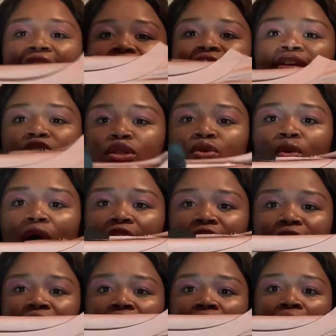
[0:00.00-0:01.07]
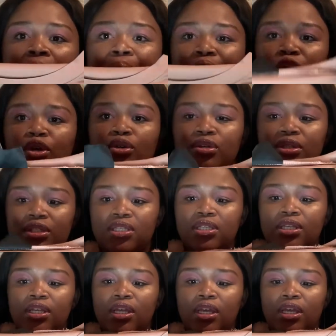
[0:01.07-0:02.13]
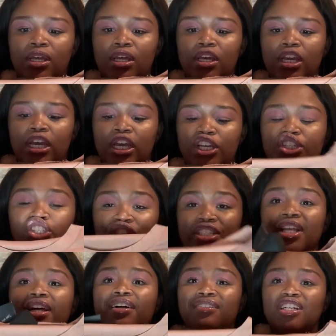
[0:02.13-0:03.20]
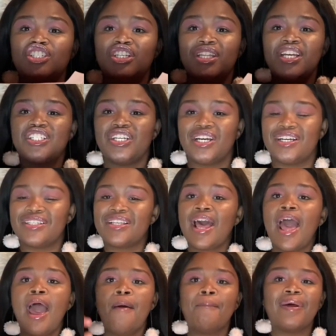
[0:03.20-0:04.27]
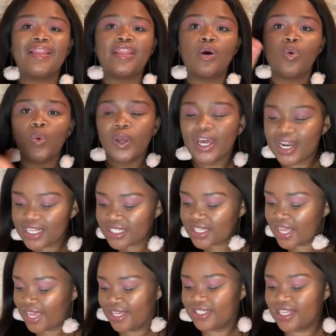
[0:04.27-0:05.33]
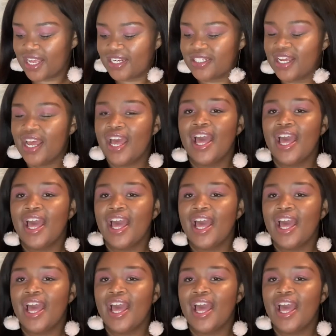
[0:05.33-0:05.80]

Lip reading: in this one because she's the girl that she thinks she is. But the weirdest thing is that